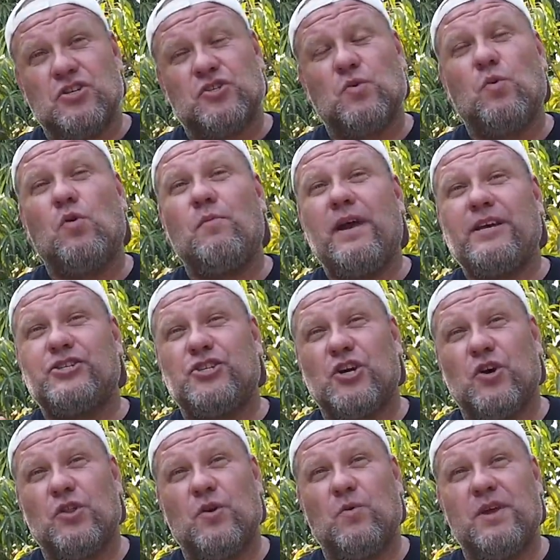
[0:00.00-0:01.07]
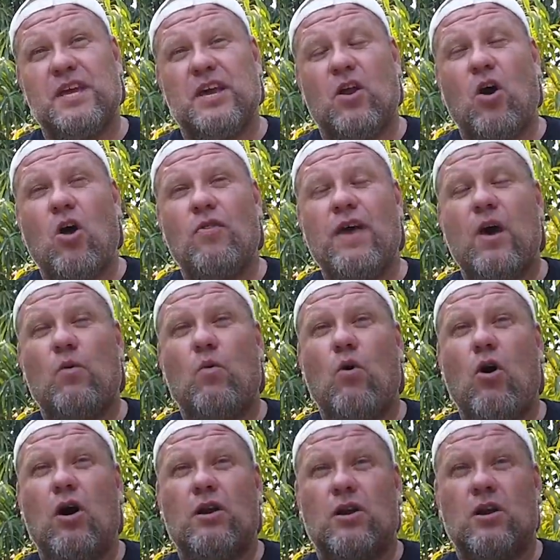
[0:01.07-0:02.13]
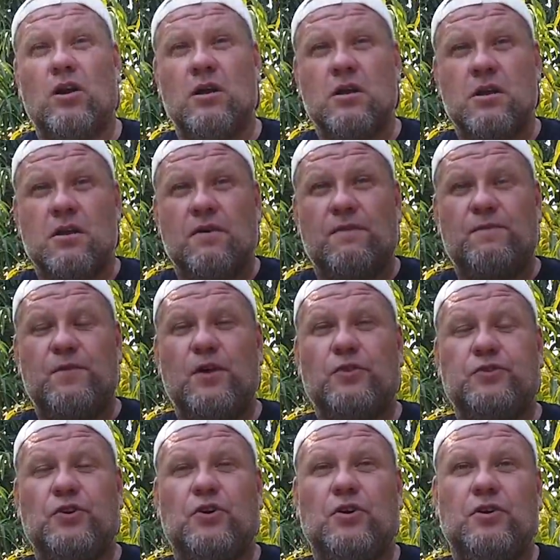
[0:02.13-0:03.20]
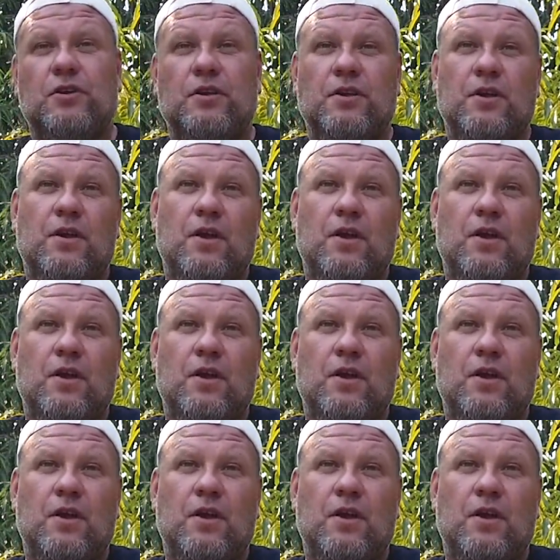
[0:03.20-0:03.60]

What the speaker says: So we'll make sure that we get all that water filtered